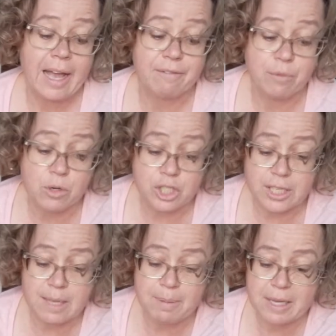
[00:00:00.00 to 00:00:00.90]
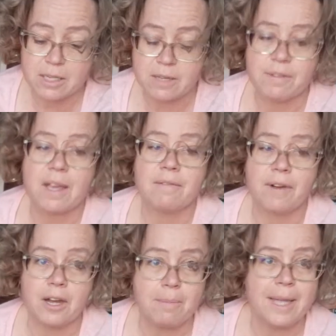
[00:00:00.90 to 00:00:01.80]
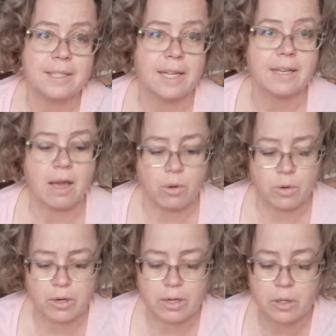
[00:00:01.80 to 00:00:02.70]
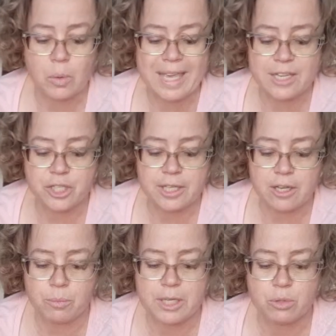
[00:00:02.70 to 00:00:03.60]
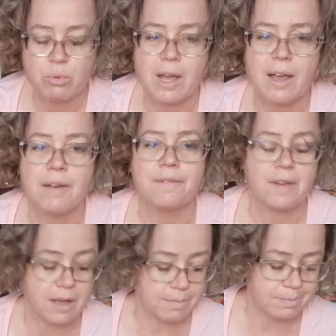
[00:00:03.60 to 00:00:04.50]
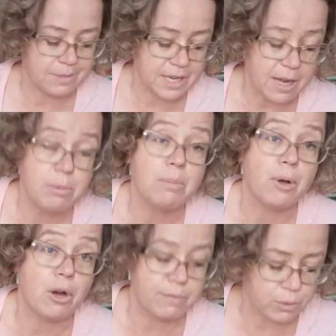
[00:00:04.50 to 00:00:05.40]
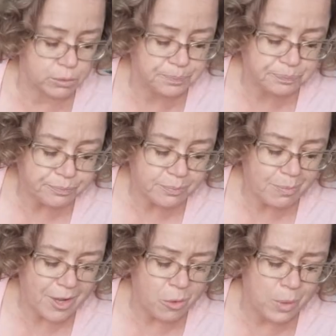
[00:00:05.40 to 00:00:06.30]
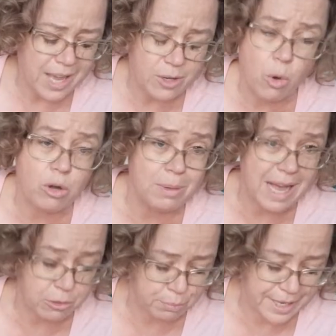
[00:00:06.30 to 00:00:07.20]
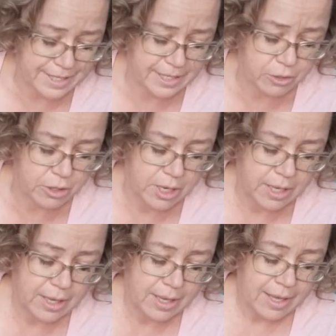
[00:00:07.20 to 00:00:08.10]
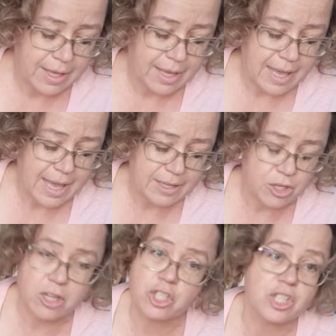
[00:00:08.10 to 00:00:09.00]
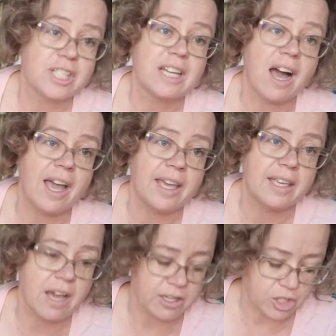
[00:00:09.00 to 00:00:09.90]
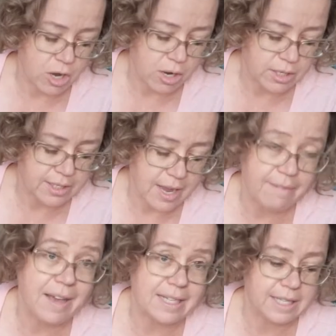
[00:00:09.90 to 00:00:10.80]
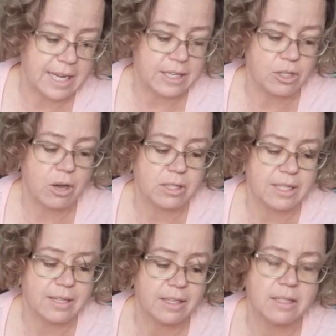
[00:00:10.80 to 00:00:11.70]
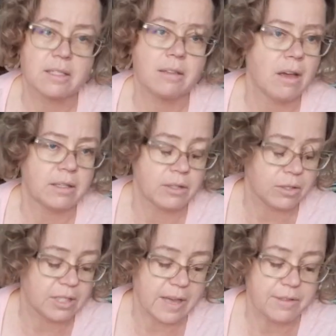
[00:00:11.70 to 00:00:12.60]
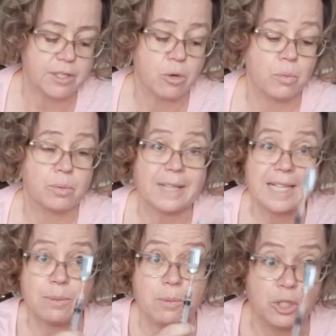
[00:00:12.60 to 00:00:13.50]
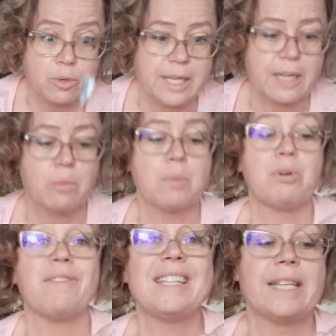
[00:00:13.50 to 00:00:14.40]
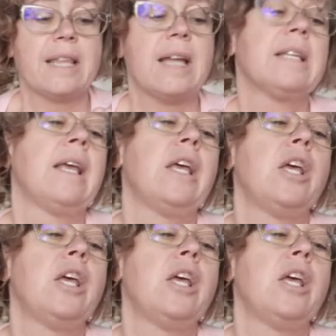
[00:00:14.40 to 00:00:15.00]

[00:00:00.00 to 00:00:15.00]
Unfortunately, because of the environment and our location here, we do have terrible parvo. We had horrible outbreaks here, and dogs just die, young dogs, unvaccinated dogs, and it's not a good death. So that's what we're doing here. We're preventing that.